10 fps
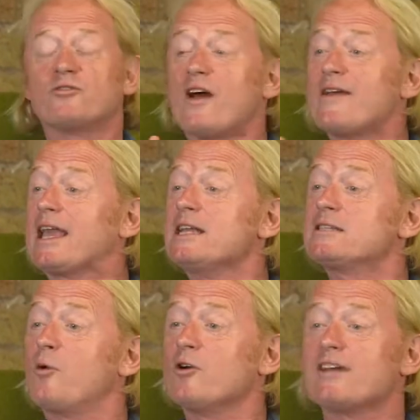He was very keen
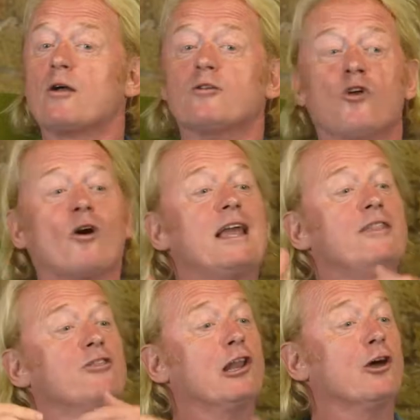to point out not
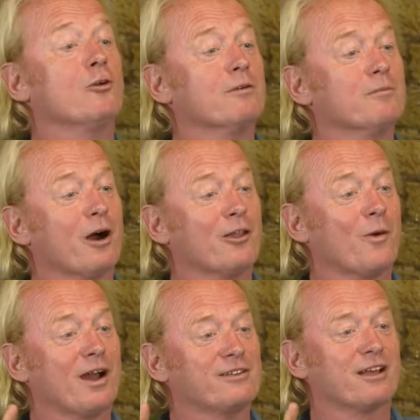in the loo, by
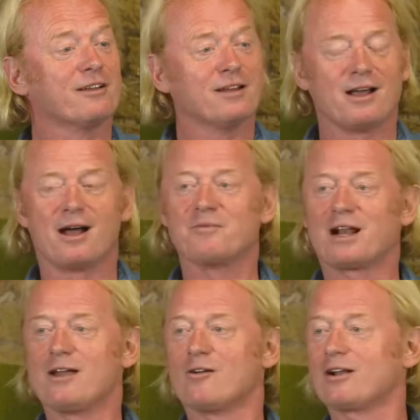the way, so
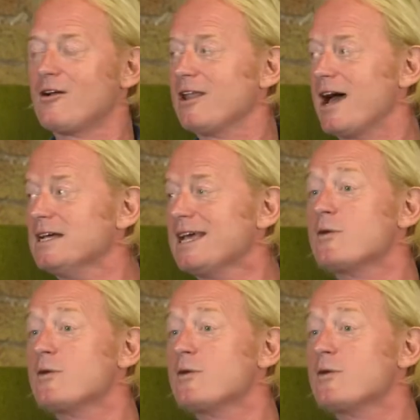clear on that.